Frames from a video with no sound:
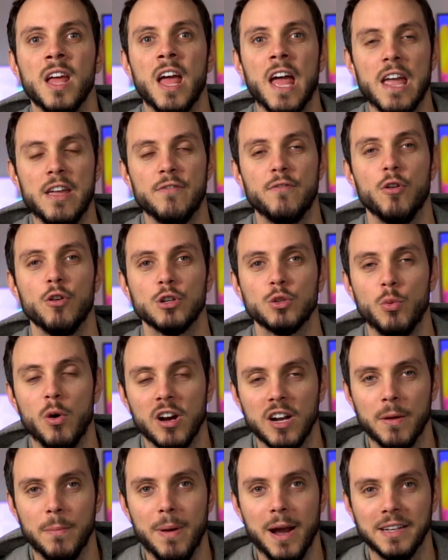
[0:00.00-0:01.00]
Hey folks,
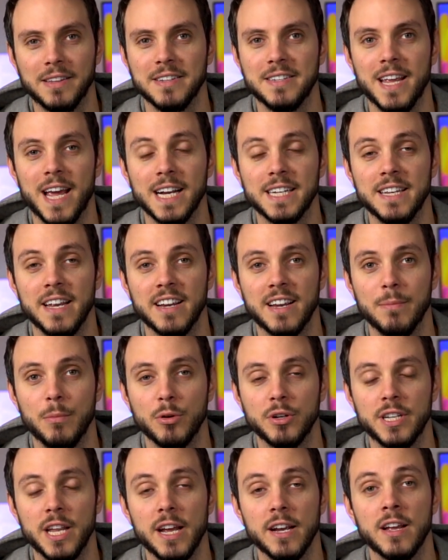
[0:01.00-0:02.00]
welcome back to Tech, and
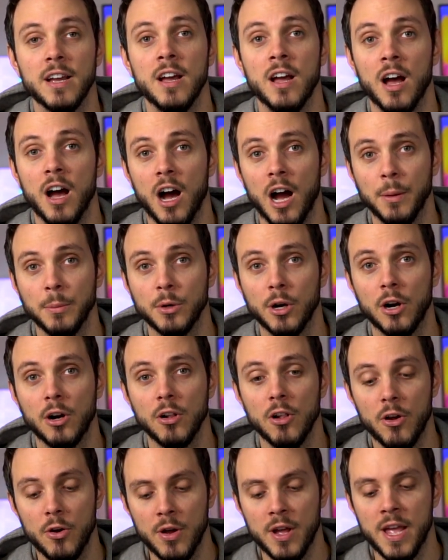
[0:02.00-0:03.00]
More Tech. I'm
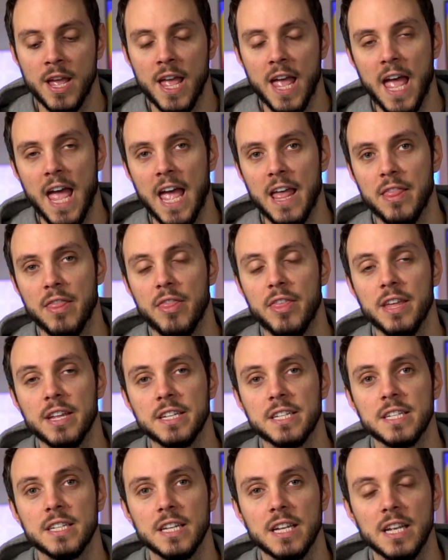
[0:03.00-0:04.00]
Carlo, and
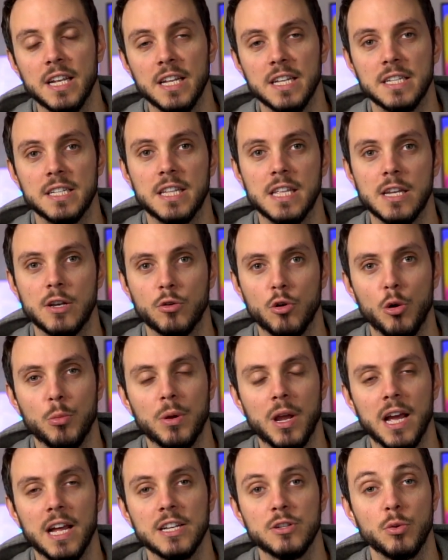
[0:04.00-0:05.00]
this is the
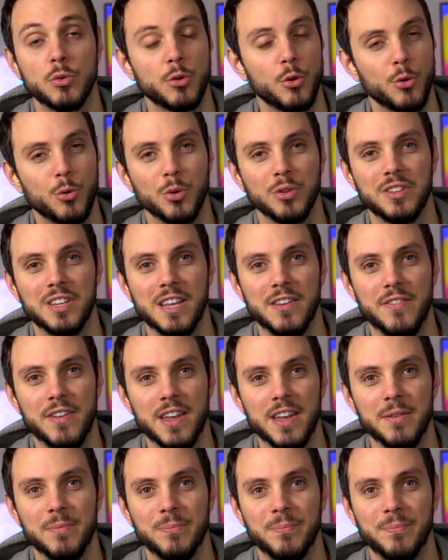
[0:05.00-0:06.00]
Chromecast with Google TV.